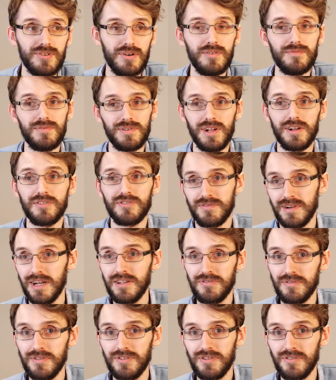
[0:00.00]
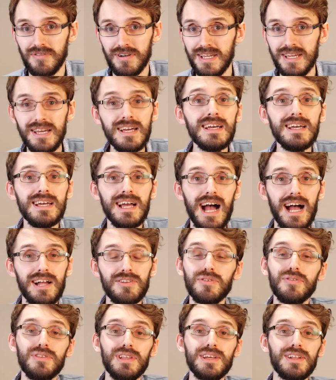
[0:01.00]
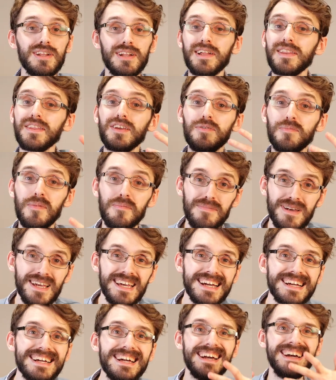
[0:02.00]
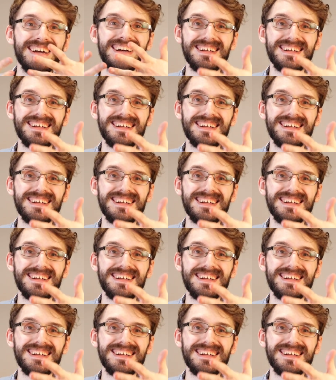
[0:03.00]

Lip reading: going for an undergraduate degree and you need another human being